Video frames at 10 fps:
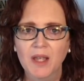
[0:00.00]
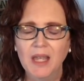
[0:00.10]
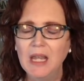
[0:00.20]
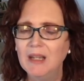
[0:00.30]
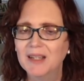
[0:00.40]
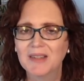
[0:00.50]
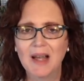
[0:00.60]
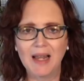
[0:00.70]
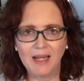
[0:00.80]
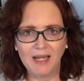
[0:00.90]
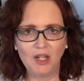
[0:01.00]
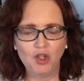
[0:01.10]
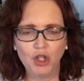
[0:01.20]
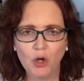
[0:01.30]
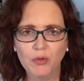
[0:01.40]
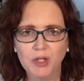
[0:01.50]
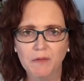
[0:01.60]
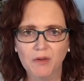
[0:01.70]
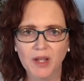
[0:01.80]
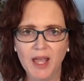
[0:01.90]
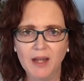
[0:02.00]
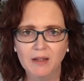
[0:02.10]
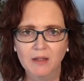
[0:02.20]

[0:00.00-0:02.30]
He decided, he chose to forget.